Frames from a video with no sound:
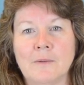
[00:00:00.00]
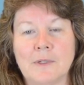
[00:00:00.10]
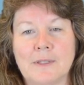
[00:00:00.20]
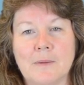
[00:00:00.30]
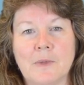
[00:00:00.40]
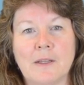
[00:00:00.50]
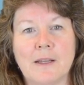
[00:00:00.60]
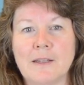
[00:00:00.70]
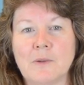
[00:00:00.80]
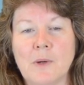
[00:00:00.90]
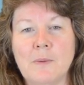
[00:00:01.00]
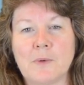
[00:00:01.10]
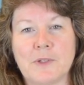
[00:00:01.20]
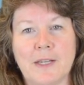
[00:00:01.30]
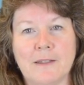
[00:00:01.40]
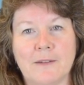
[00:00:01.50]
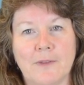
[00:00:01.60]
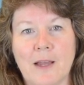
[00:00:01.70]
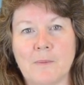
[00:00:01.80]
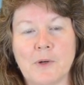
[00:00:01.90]
with something like 20% of
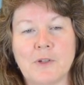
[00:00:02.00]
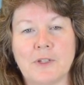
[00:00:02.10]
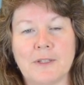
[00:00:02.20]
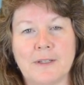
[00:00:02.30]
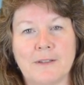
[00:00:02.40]
that purchase